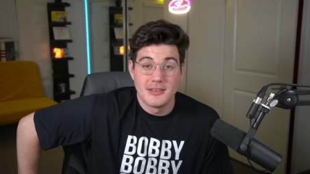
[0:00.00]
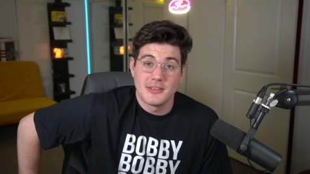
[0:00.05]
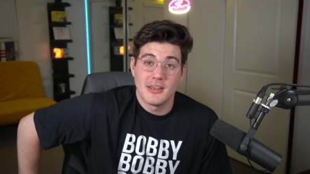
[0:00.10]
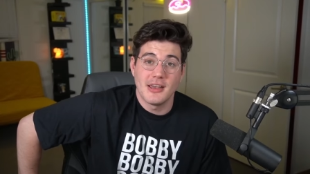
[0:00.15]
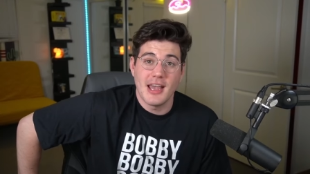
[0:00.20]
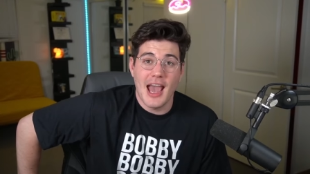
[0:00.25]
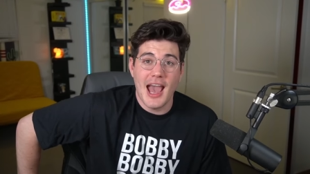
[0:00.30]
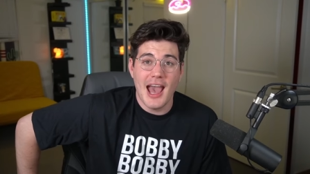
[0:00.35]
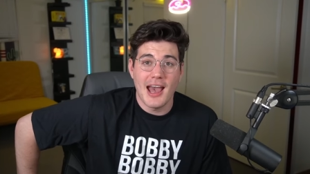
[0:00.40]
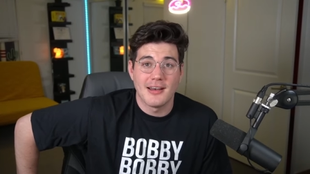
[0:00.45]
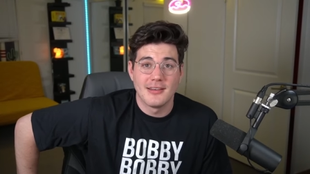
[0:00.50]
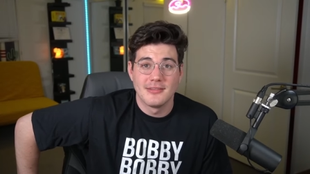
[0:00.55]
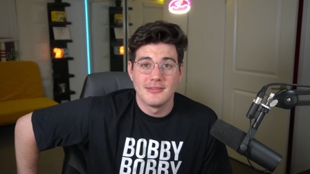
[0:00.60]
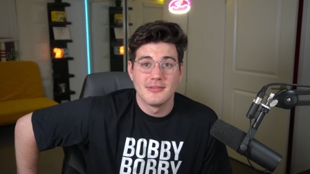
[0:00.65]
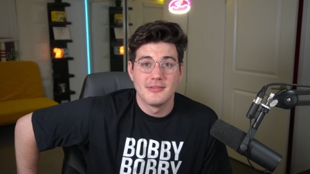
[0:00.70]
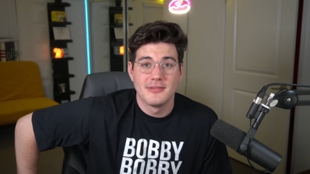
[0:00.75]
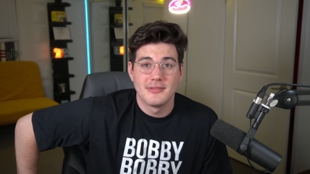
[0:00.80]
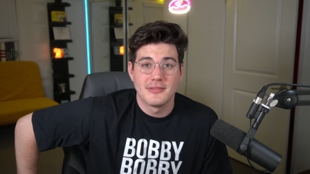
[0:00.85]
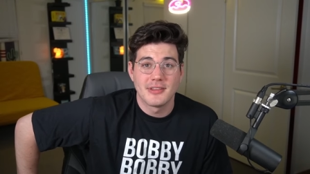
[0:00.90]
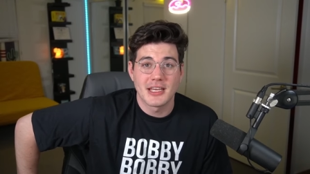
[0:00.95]
So yeah,
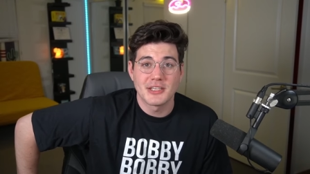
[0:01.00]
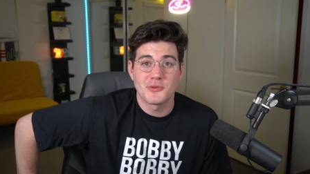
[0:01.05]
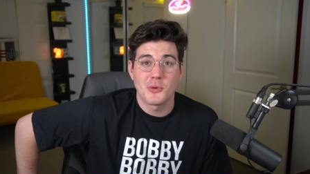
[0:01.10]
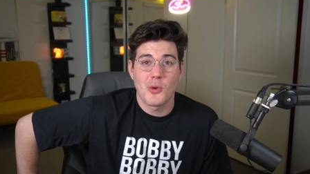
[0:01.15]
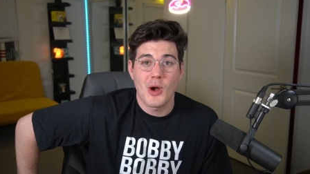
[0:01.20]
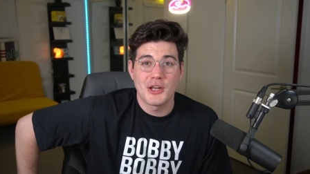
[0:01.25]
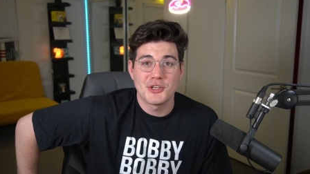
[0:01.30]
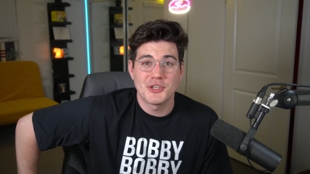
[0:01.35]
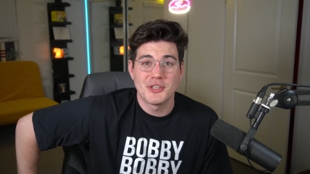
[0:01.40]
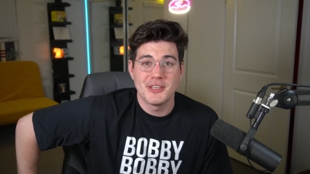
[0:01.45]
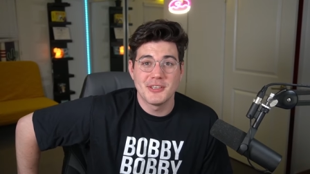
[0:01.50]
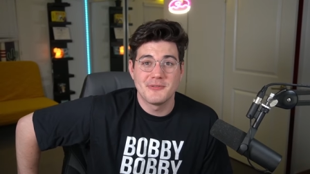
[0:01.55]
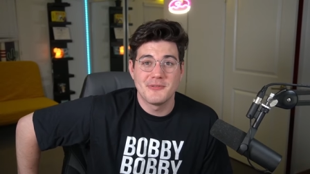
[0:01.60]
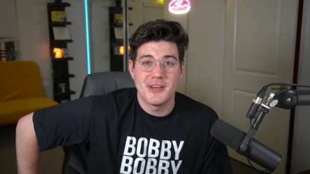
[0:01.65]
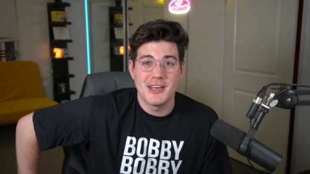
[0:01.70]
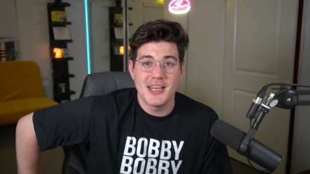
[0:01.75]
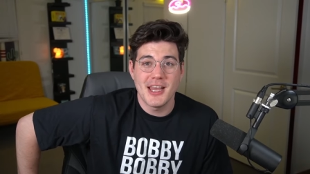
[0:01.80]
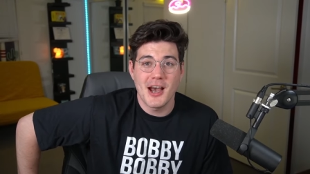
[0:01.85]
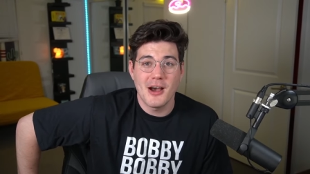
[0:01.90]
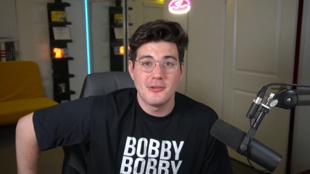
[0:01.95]
Thanks for watching this
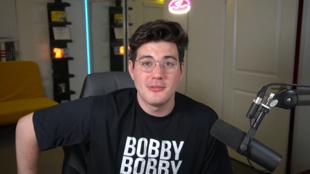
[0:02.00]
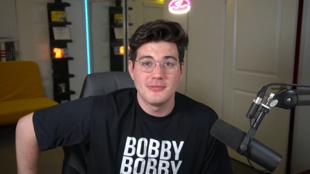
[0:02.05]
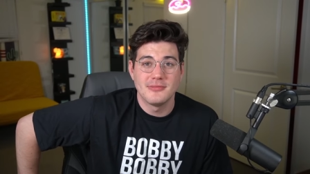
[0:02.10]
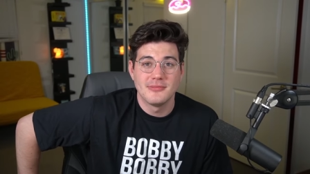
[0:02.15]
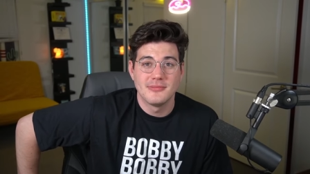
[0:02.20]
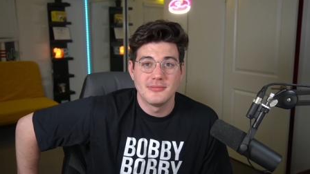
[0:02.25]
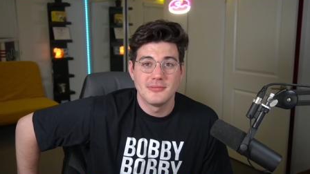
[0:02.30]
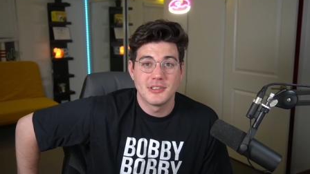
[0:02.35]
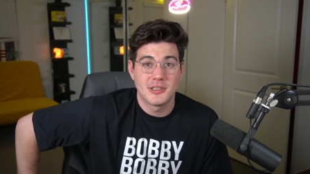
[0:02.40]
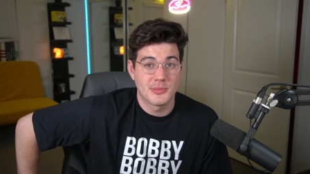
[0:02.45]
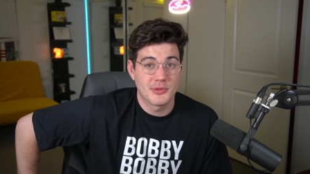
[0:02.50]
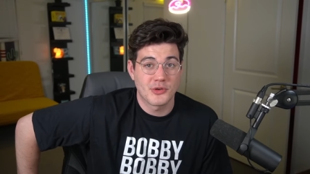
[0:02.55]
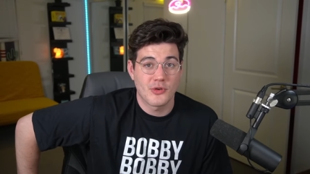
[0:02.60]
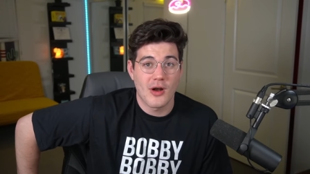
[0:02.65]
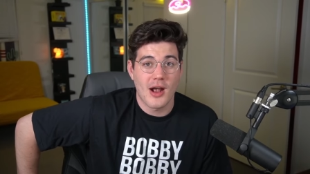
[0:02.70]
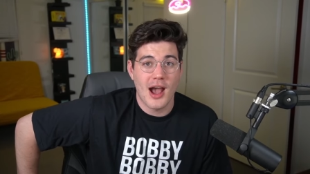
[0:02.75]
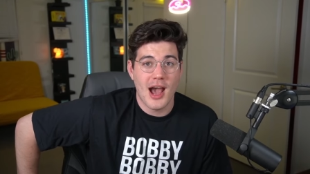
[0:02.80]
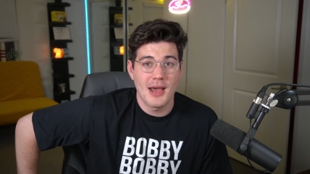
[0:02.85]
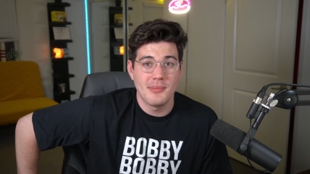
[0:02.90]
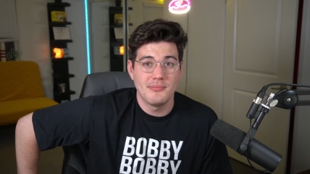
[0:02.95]
video.
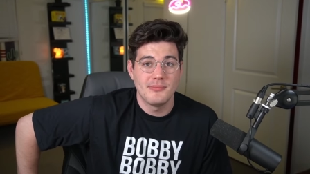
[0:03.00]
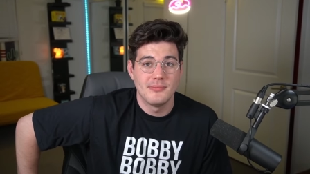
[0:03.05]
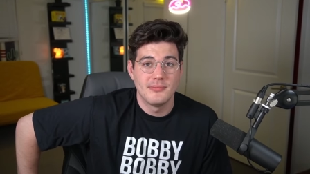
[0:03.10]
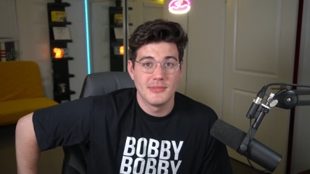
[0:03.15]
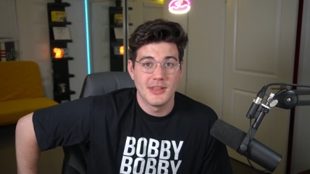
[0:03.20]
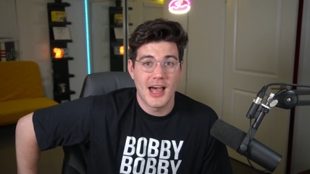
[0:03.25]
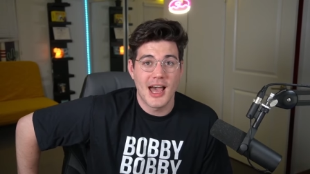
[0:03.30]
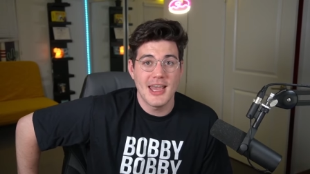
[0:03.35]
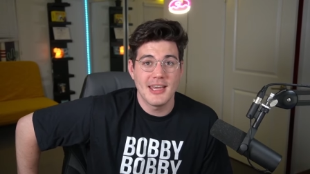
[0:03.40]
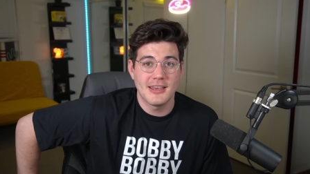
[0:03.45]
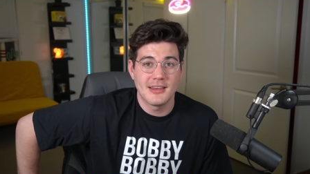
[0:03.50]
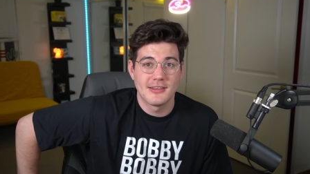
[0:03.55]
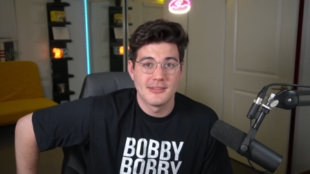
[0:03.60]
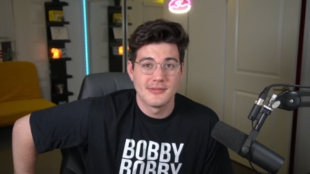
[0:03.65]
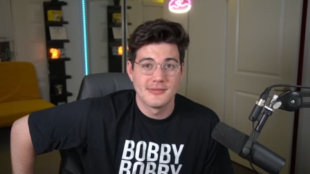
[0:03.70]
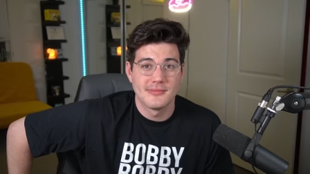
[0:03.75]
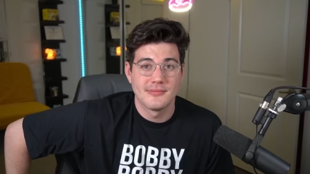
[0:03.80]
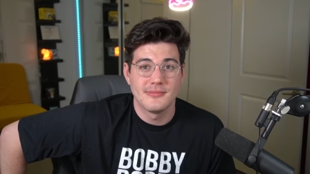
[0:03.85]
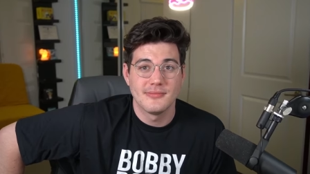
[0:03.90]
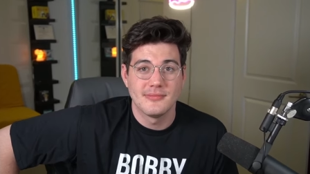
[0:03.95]
Subscribe, like,
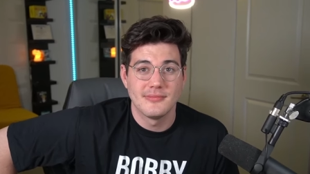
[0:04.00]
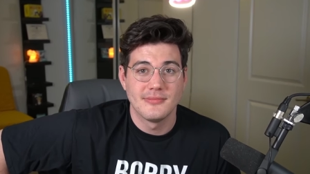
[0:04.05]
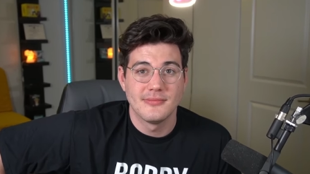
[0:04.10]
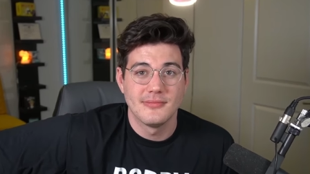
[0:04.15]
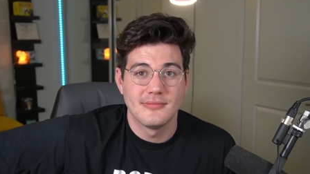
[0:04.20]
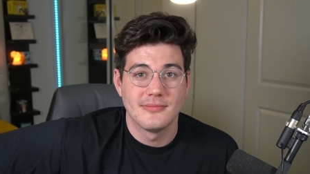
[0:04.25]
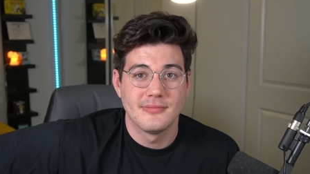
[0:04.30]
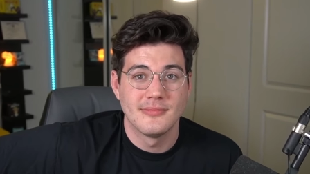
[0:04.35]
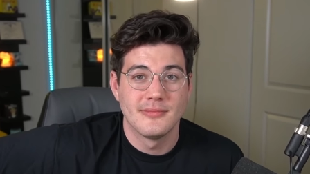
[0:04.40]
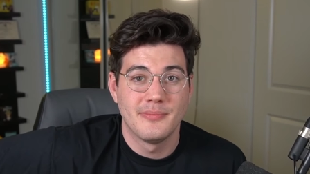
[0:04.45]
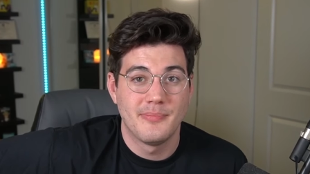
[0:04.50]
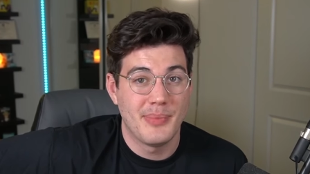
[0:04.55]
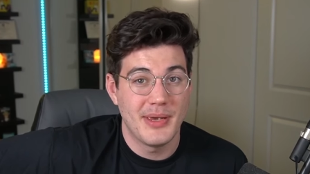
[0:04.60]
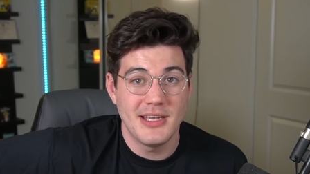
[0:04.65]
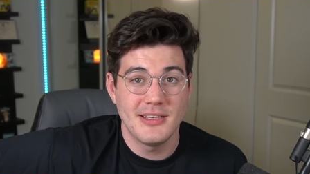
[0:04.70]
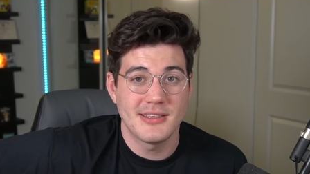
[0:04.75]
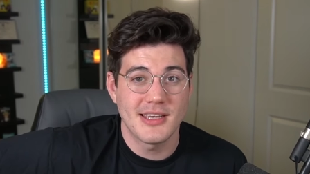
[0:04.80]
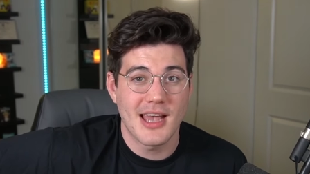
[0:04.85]
peace